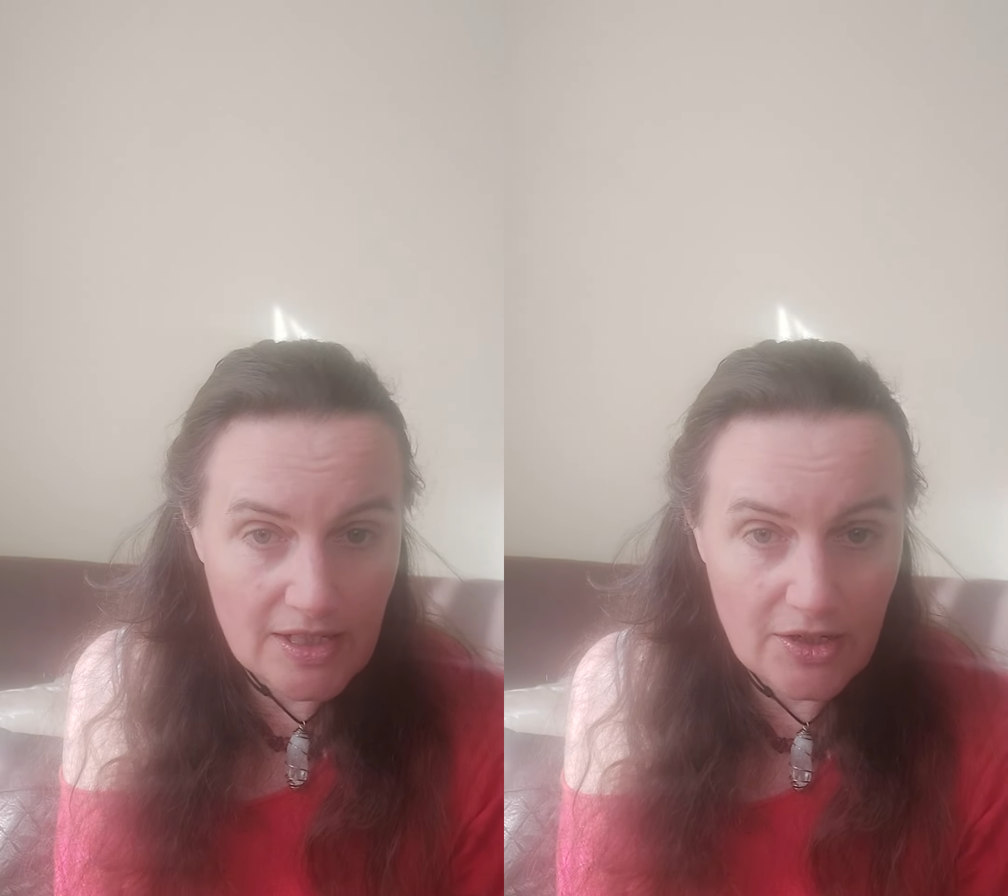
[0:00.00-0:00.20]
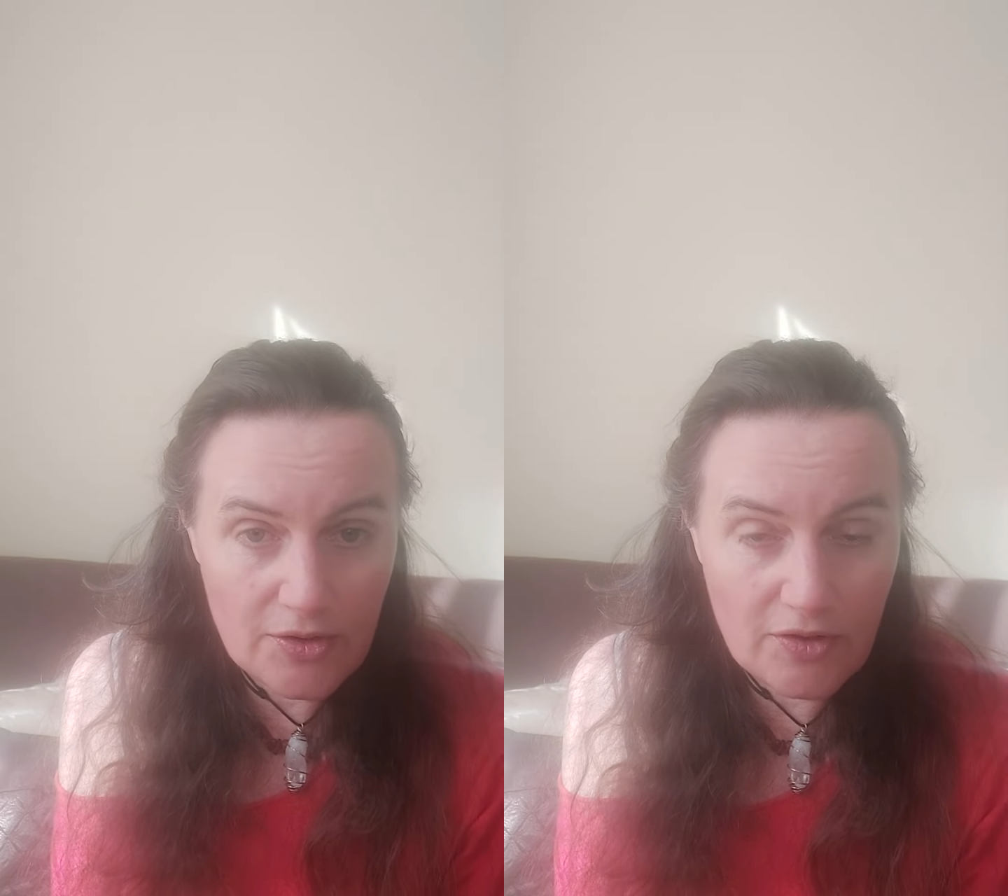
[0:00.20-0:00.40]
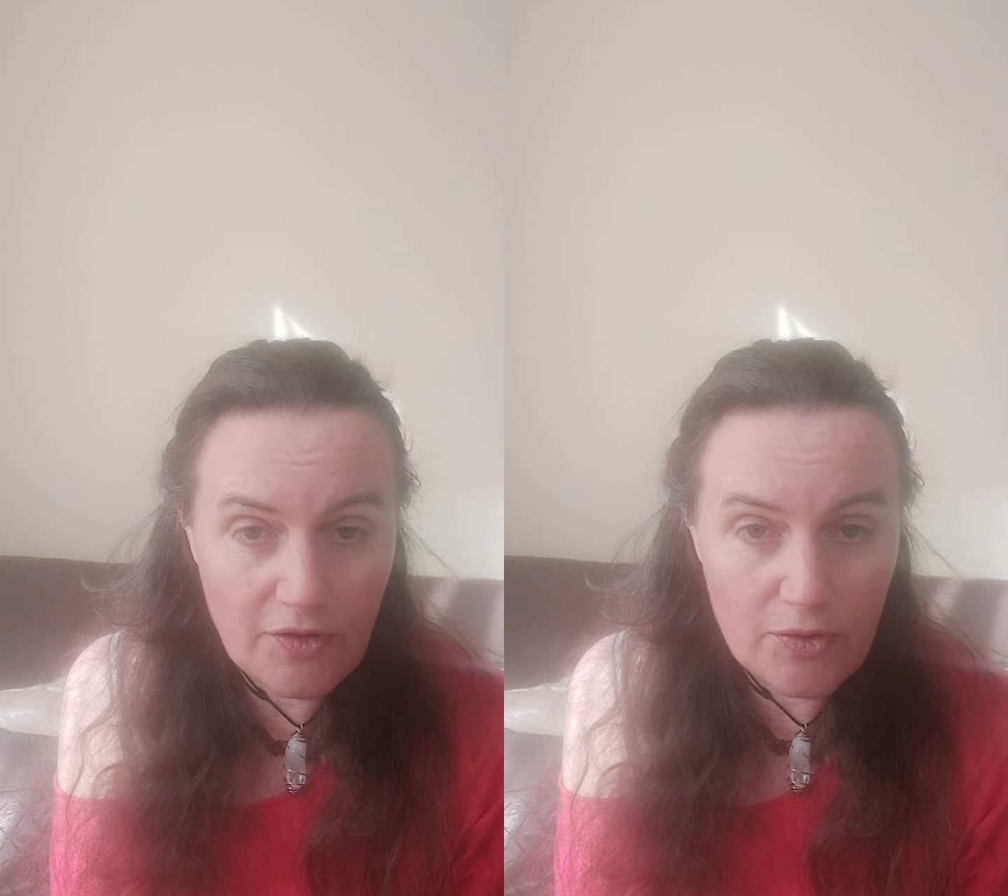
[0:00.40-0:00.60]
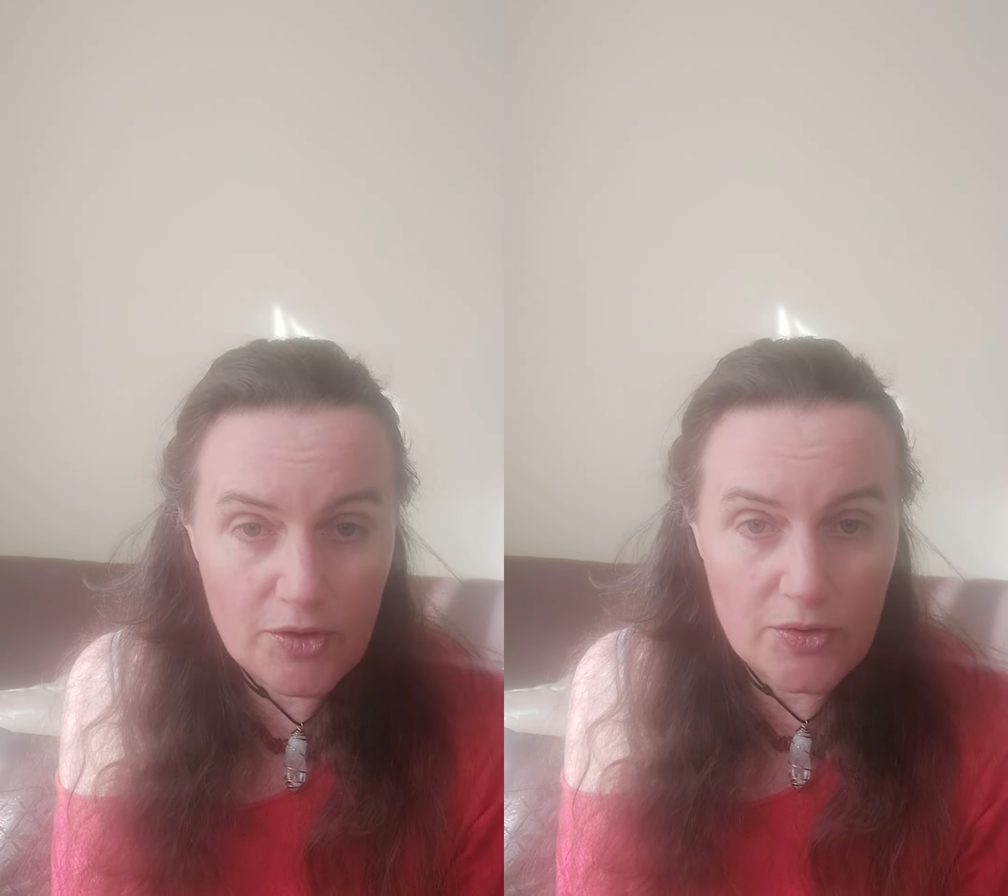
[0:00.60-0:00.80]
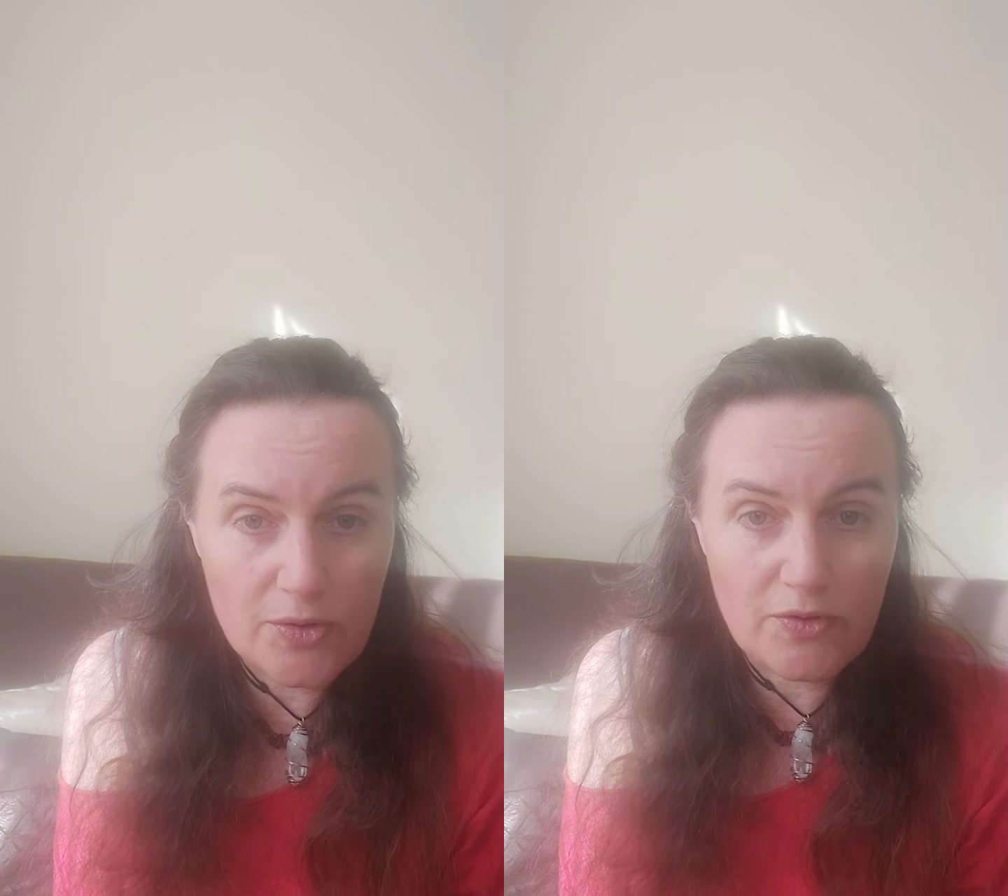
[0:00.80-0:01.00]
including forest
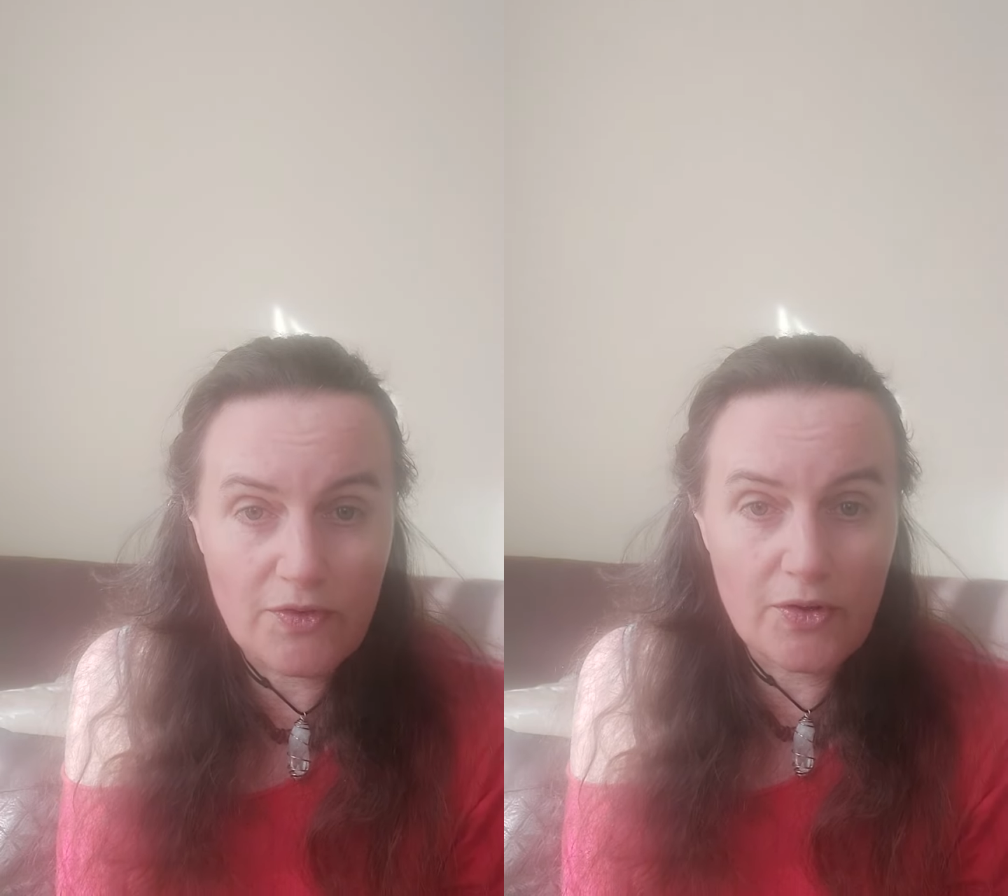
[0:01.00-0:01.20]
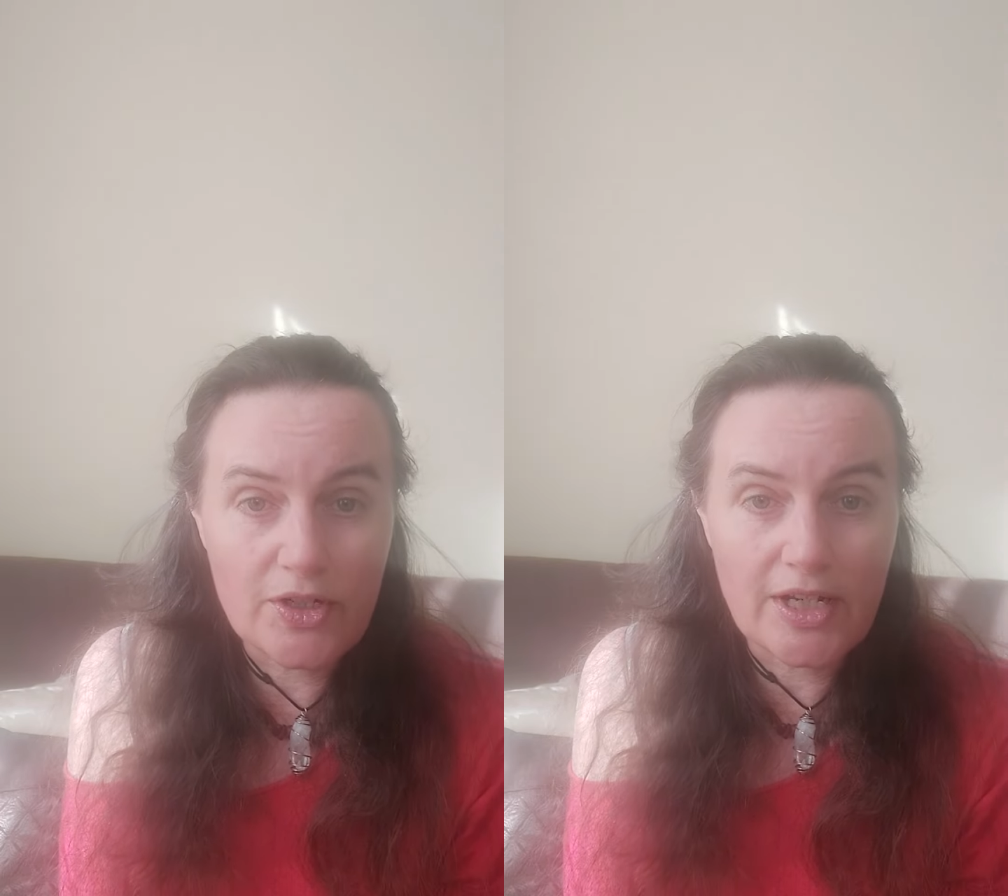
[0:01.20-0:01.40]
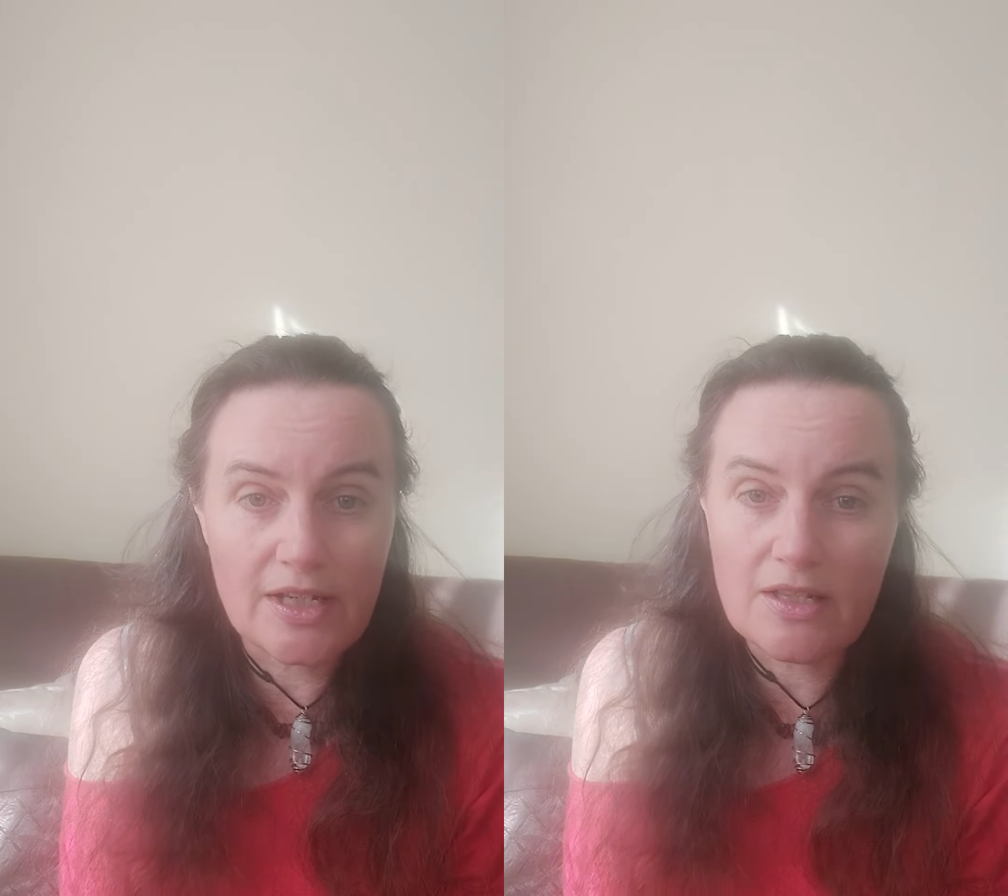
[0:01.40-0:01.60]
schools and foraging.